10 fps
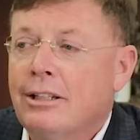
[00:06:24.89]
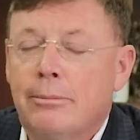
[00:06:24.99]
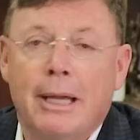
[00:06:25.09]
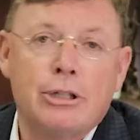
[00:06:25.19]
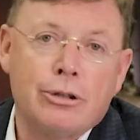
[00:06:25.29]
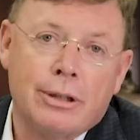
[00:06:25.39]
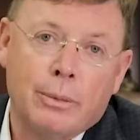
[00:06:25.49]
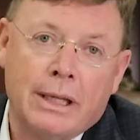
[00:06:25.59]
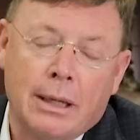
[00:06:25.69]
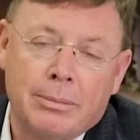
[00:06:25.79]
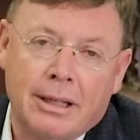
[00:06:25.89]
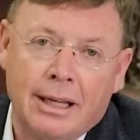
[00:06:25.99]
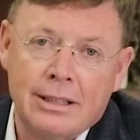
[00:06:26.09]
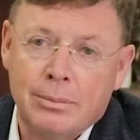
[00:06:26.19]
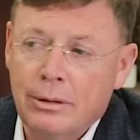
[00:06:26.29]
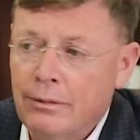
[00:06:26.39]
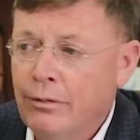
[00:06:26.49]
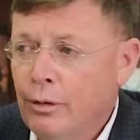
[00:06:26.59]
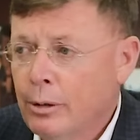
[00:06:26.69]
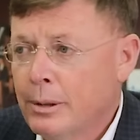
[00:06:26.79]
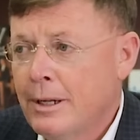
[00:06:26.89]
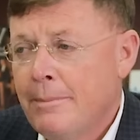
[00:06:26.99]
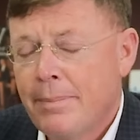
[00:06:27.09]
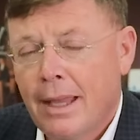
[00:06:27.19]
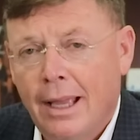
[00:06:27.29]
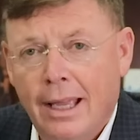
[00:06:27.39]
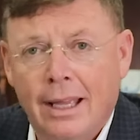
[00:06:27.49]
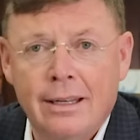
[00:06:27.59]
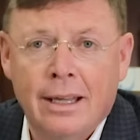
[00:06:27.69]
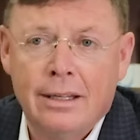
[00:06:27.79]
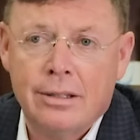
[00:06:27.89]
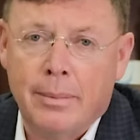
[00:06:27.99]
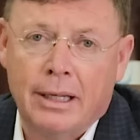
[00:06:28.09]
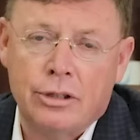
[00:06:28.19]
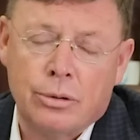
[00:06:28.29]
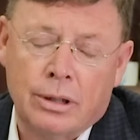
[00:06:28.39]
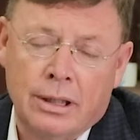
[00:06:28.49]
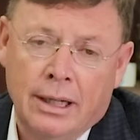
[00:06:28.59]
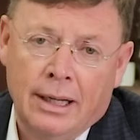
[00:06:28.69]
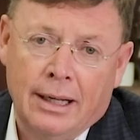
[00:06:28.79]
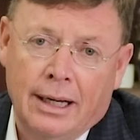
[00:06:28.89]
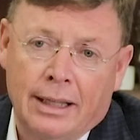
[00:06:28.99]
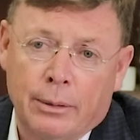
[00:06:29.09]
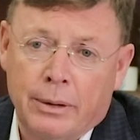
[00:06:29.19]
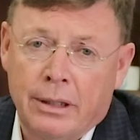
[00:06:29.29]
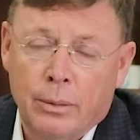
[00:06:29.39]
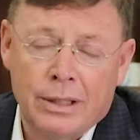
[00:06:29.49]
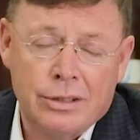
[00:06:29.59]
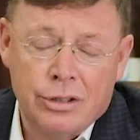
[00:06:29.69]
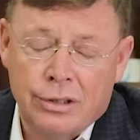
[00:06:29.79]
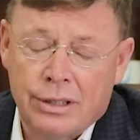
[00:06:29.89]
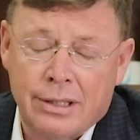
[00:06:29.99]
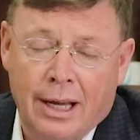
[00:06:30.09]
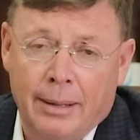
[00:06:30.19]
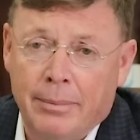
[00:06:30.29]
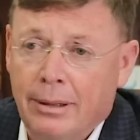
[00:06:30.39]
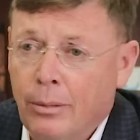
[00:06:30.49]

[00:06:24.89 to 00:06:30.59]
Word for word: to make sure that we kept the case moving forward and to make sure that we didn't waste the jury's time.